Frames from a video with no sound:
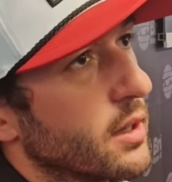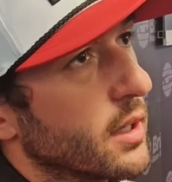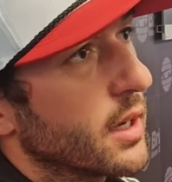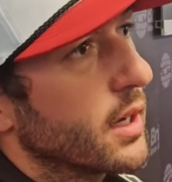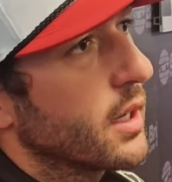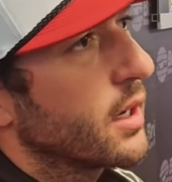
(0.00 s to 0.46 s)

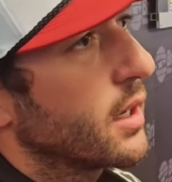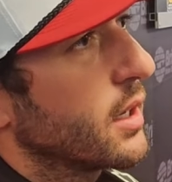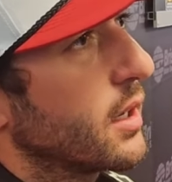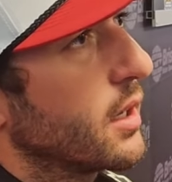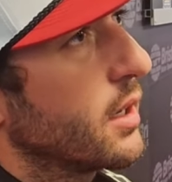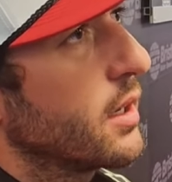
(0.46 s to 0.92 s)
that,
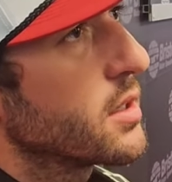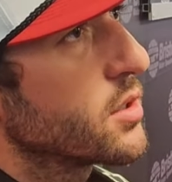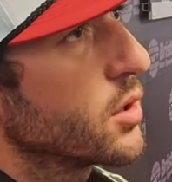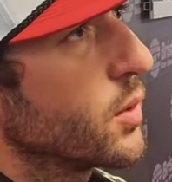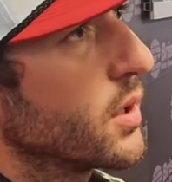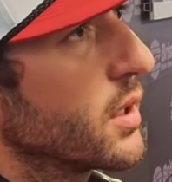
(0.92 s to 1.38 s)
and
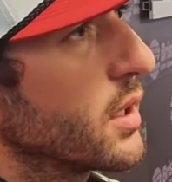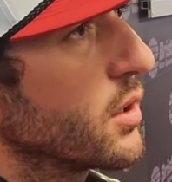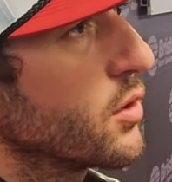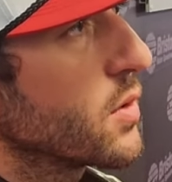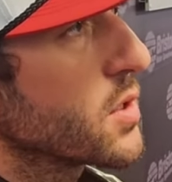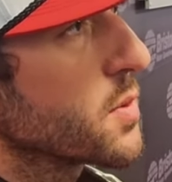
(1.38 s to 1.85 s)
until we can
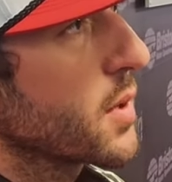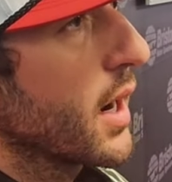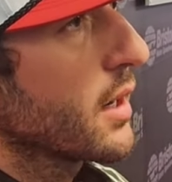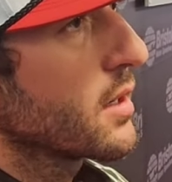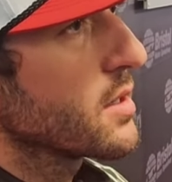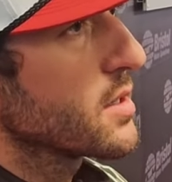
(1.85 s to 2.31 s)
get through this
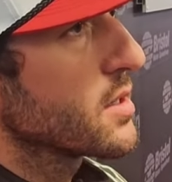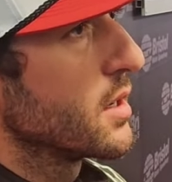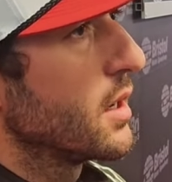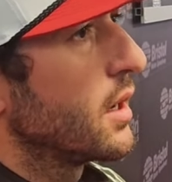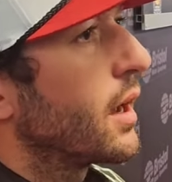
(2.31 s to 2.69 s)
practice,